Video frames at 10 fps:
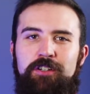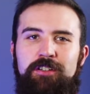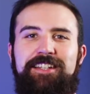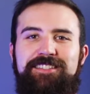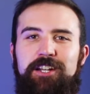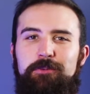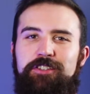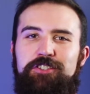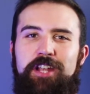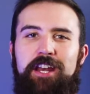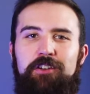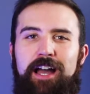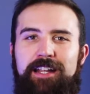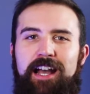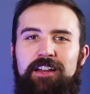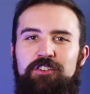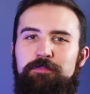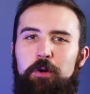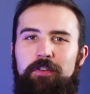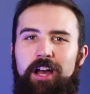Let's start with your channel icon or
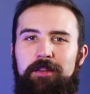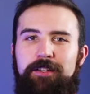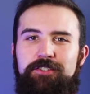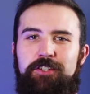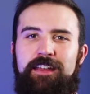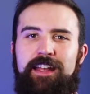profile picture.